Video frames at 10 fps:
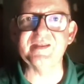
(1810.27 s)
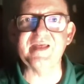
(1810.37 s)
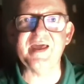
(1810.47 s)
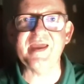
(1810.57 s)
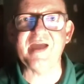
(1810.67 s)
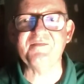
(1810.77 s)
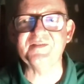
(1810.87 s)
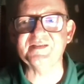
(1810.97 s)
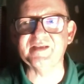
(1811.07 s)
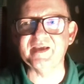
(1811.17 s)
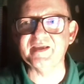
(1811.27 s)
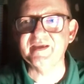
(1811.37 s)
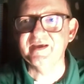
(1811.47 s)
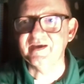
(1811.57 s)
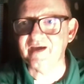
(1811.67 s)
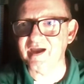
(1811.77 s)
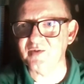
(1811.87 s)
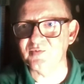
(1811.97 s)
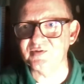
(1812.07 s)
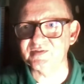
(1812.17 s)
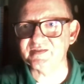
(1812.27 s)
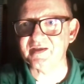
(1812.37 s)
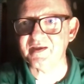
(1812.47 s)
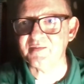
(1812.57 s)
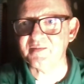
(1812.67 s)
that I have to say, I will say it.